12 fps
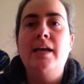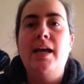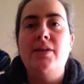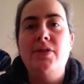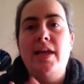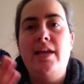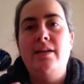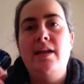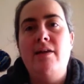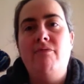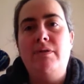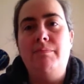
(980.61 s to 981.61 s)
and then
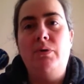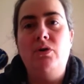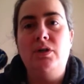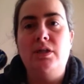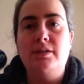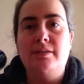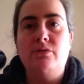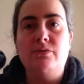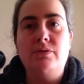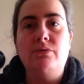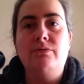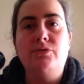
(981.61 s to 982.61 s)
every podcast I'll
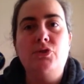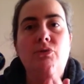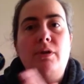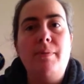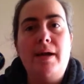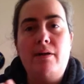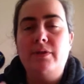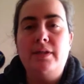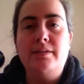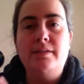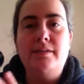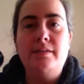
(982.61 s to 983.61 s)
sort of talk about
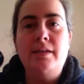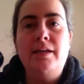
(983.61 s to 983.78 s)
this